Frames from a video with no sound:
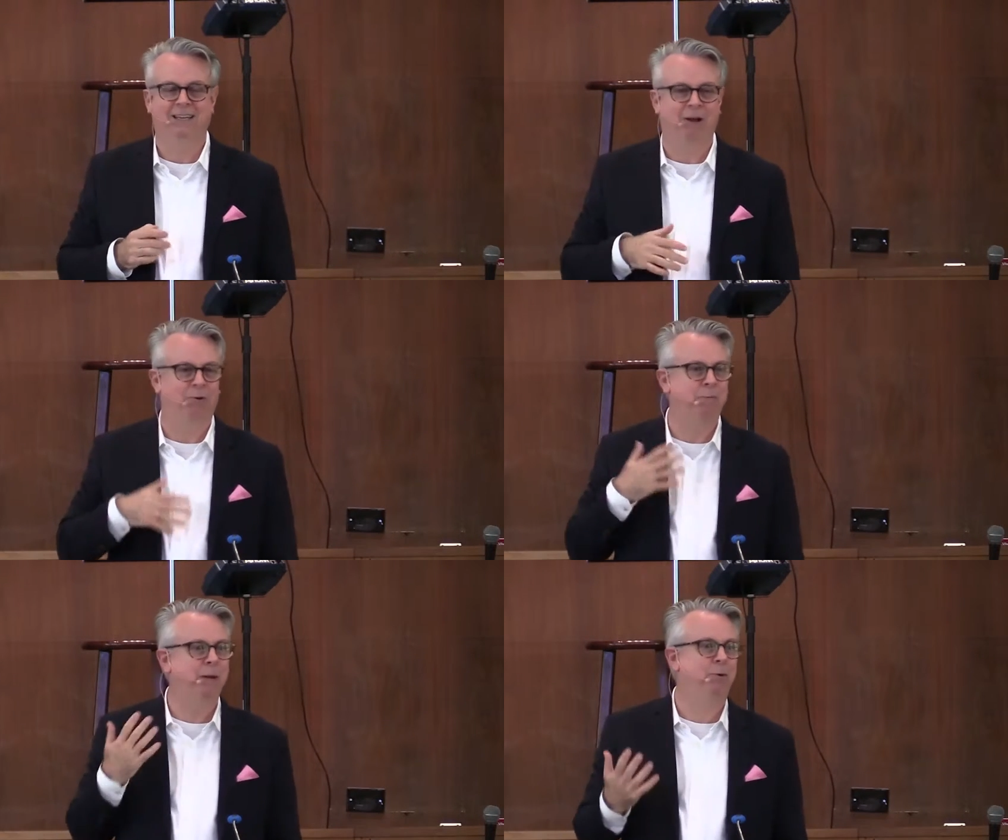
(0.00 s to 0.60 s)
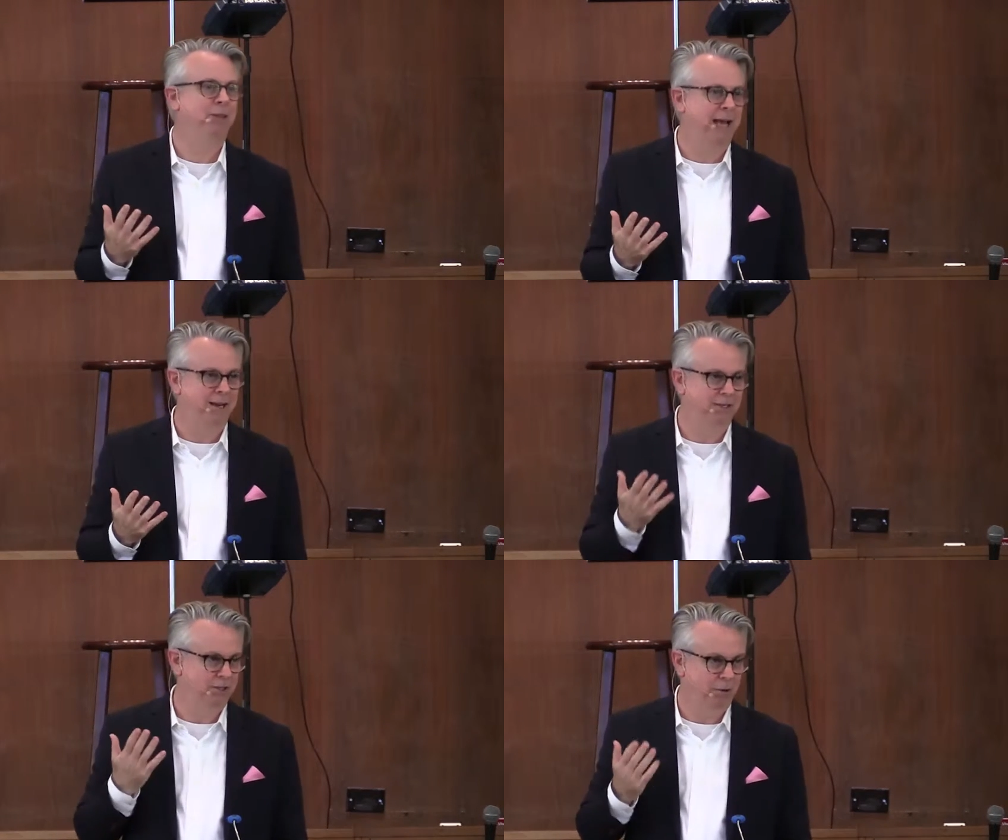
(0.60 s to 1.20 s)
And I remember
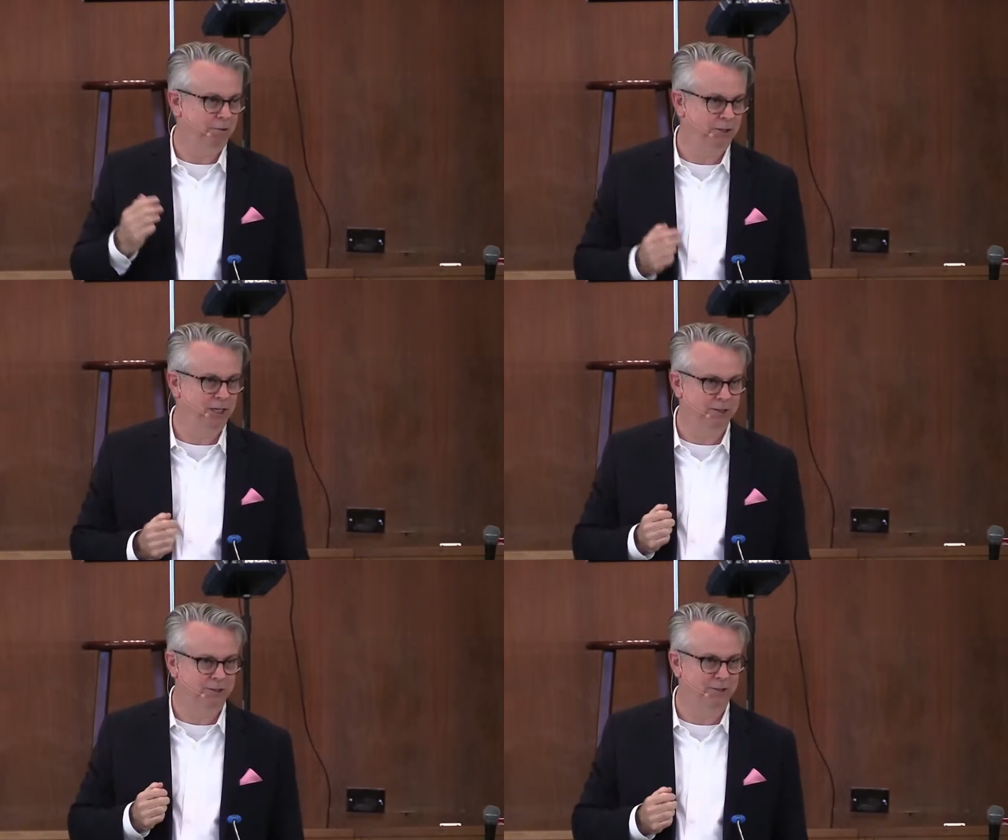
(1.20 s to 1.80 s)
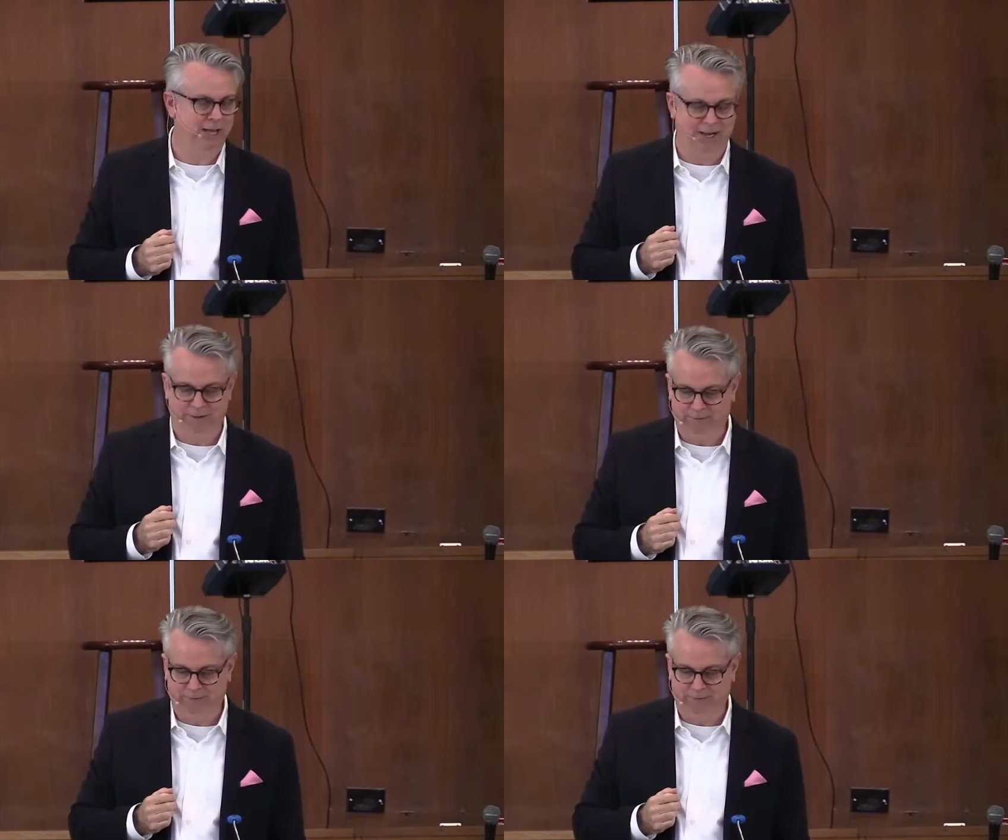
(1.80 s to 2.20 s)
that as though it was yesterday.